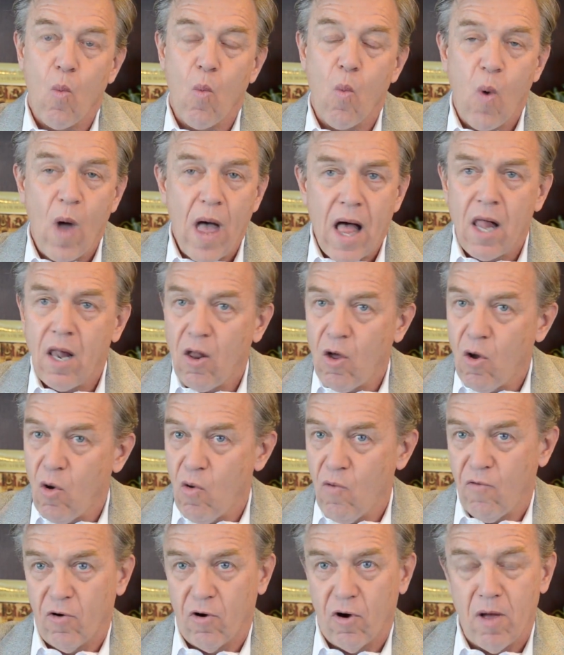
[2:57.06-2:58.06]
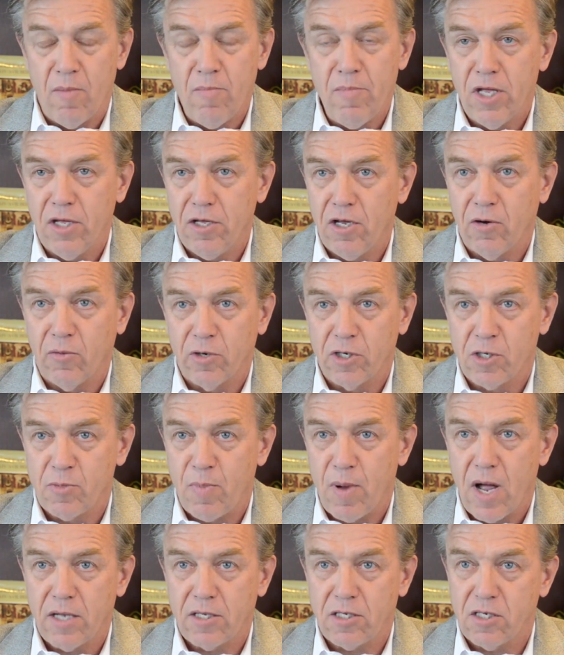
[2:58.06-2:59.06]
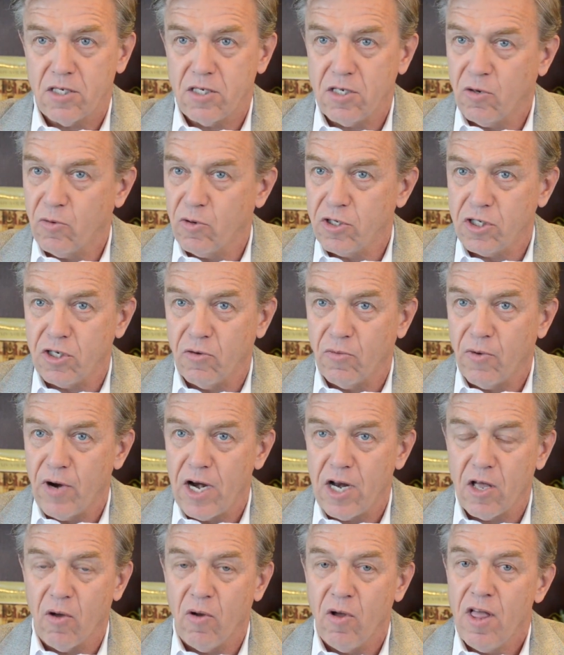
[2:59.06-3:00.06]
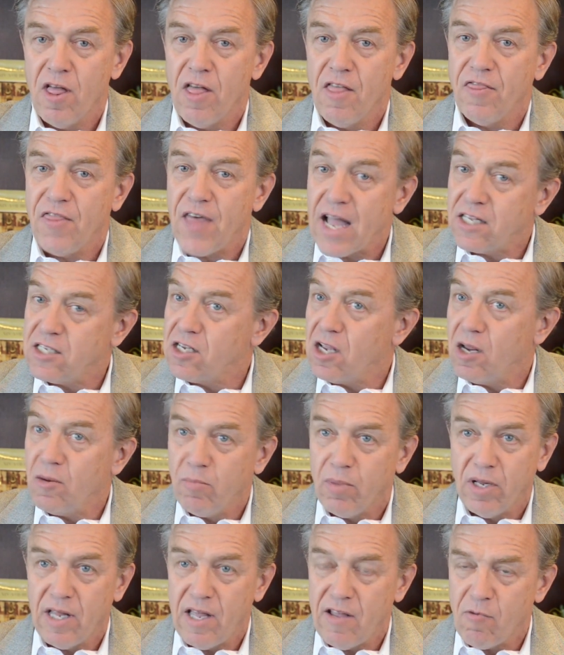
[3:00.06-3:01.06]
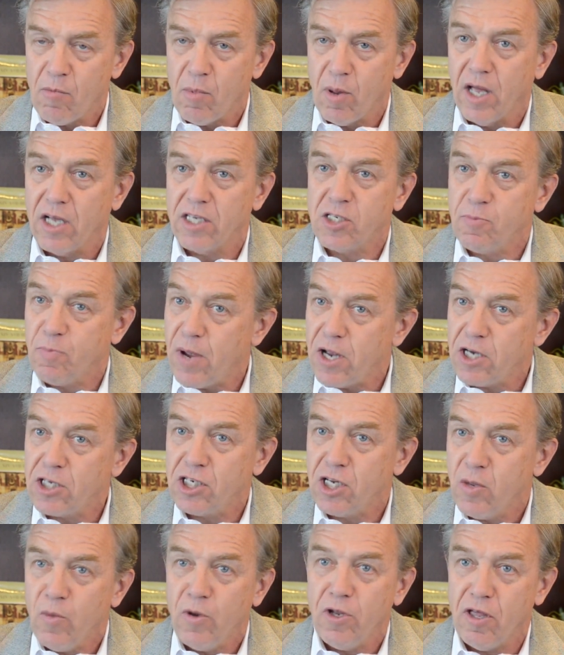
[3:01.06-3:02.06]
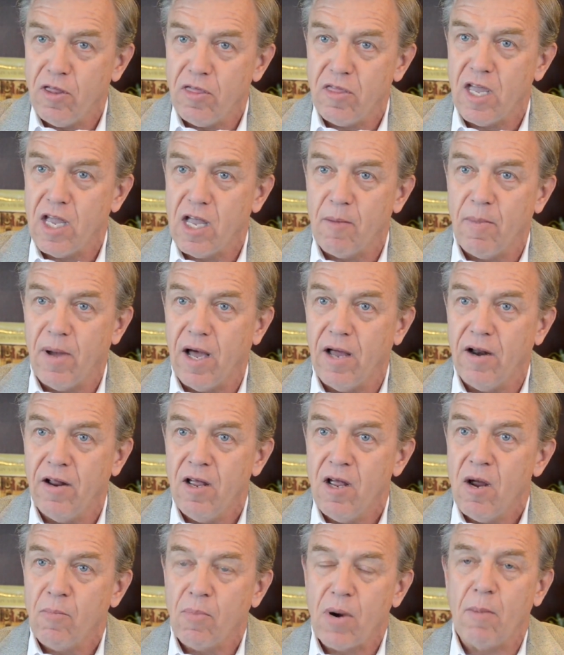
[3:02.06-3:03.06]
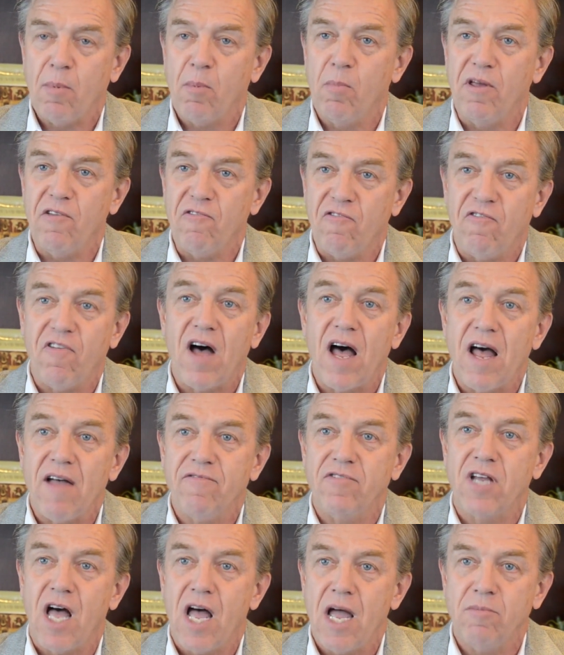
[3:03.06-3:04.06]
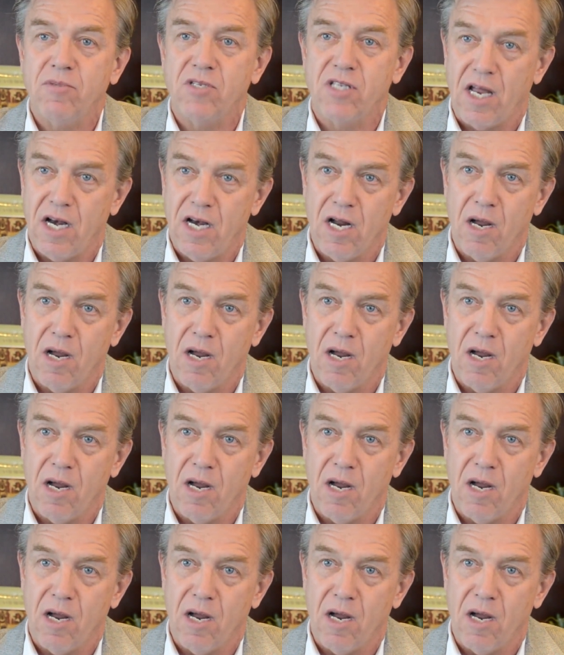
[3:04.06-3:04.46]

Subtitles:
Well over 1 million responses to Christian radio. That's unbelievable, especially when you think about probably 5 times that